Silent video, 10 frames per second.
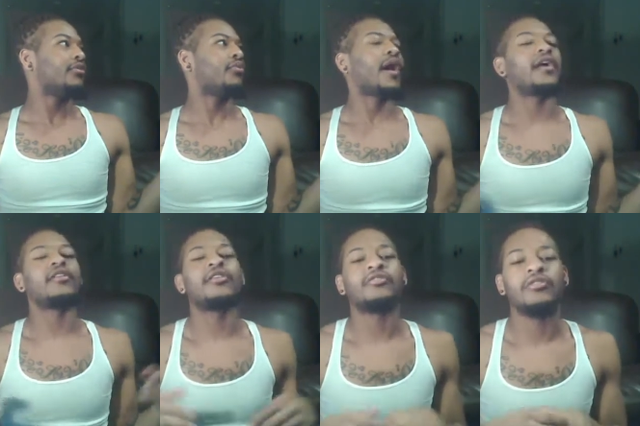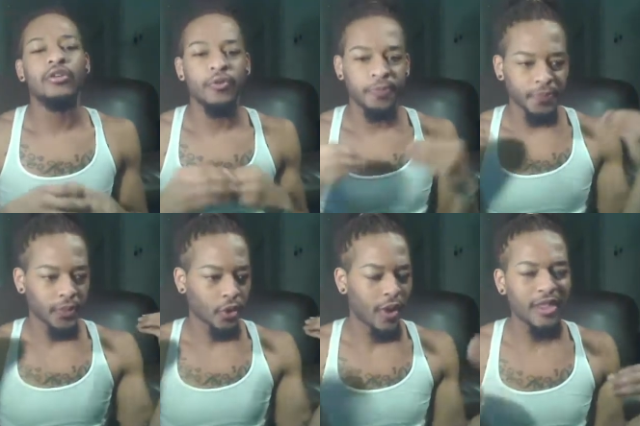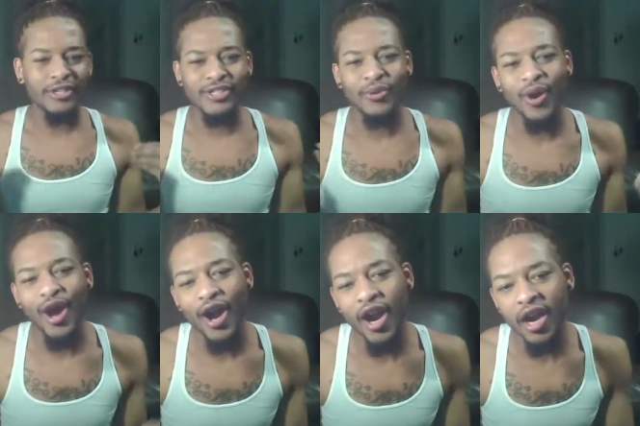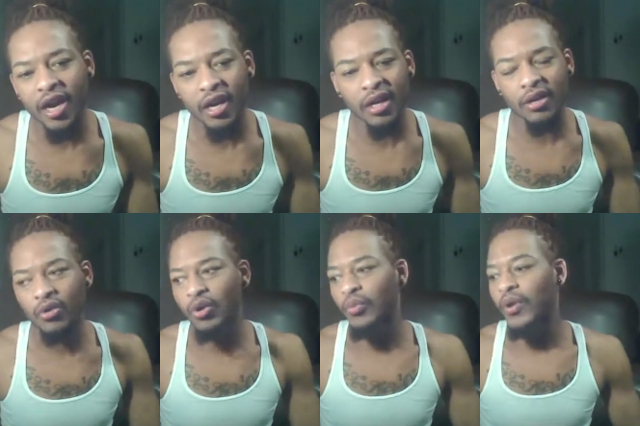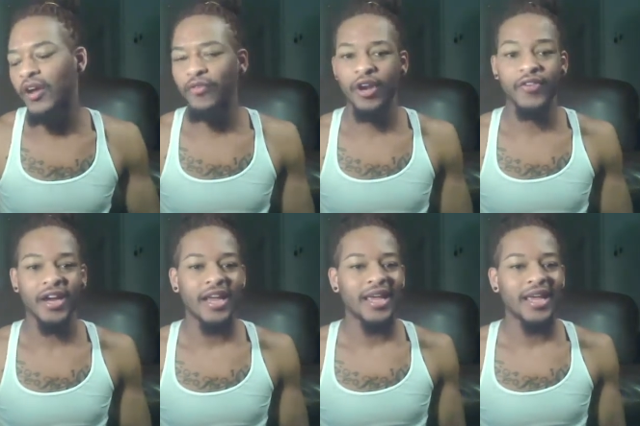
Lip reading: why they're so hurt or whatever, whatever.